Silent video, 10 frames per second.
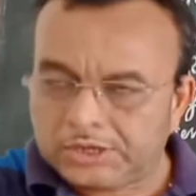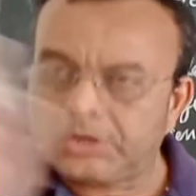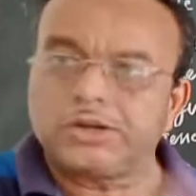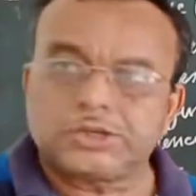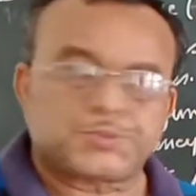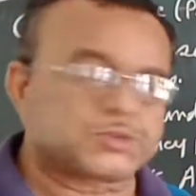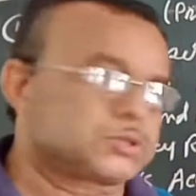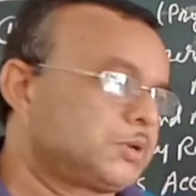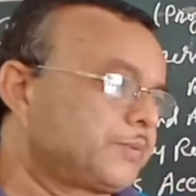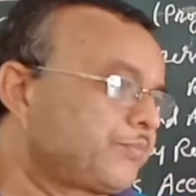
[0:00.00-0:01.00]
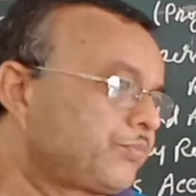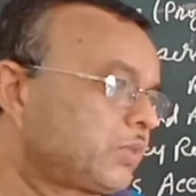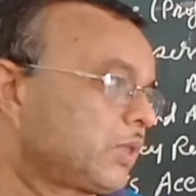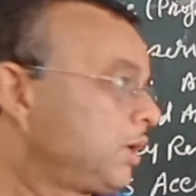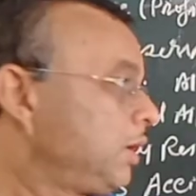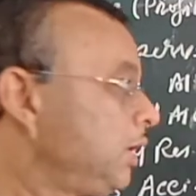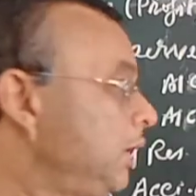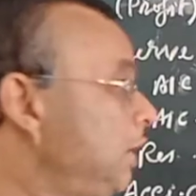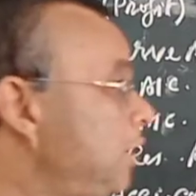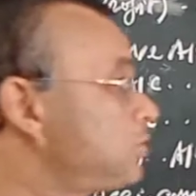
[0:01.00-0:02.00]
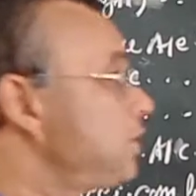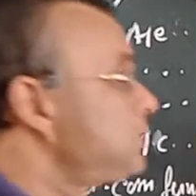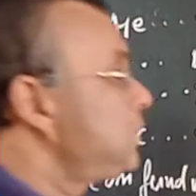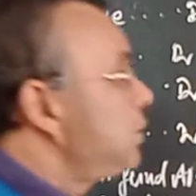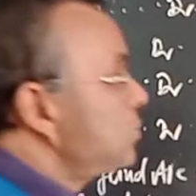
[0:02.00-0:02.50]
then only it is possible. Now, 6th years